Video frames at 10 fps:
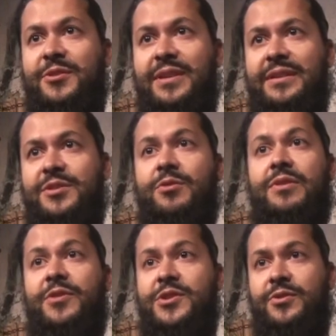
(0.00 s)
in creating this
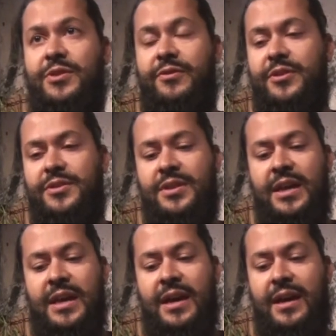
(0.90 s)
great fictional universe.
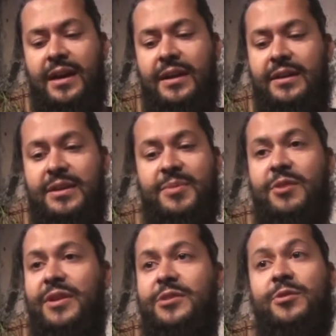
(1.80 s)
It'd be
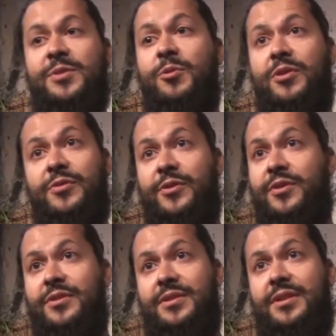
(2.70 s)
great to explore it
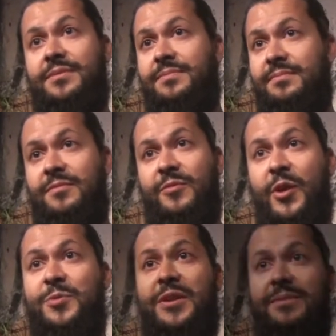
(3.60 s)
further. So we
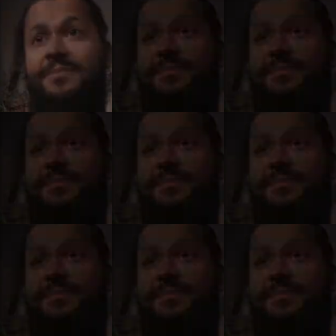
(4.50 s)
hope so.